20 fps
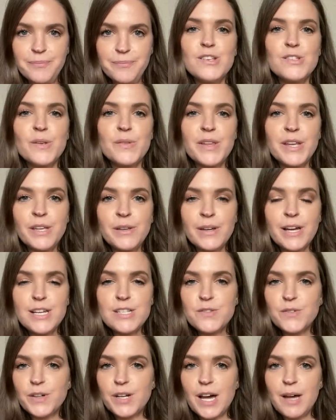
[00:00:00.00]
So thank you
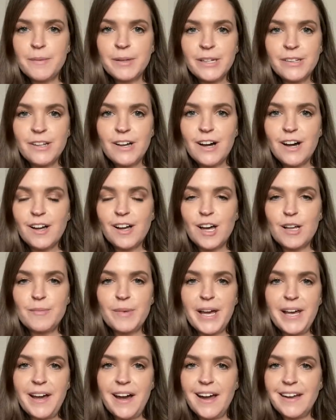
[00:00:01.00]
guys for coming along on
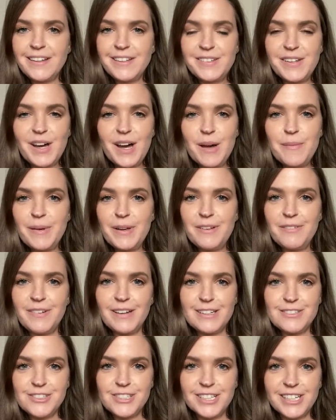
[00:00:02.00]
my island hop
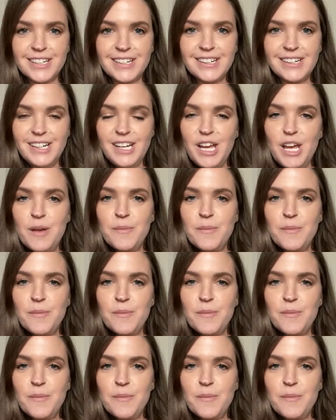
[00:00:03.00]
adventure.